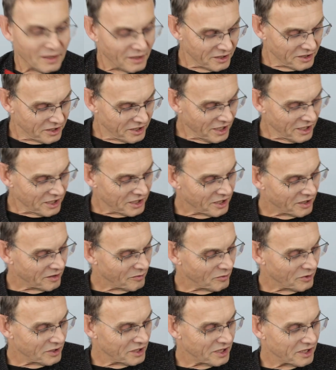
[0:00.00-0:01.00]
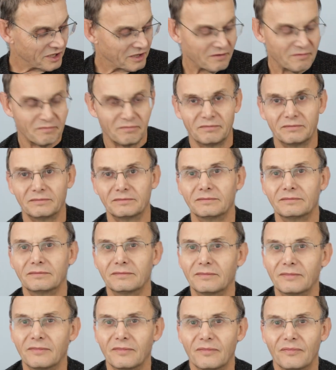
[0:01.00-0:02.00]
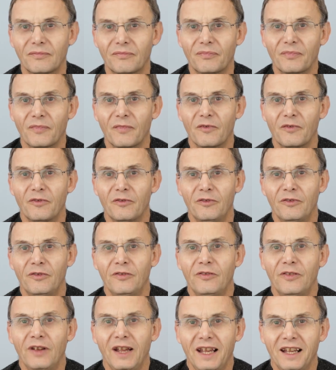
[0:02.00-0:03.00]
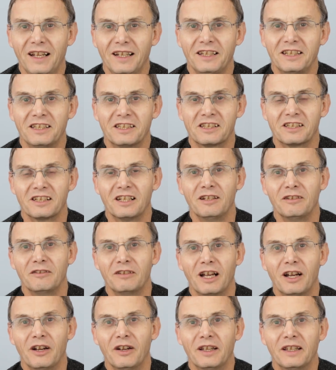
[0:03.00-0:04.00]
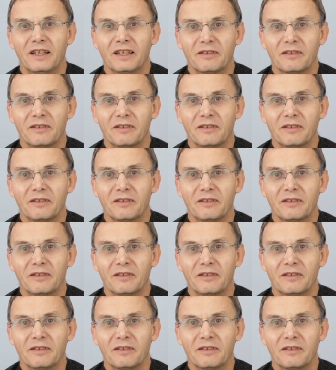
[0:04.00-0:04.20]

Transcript: The session was fairly slow going.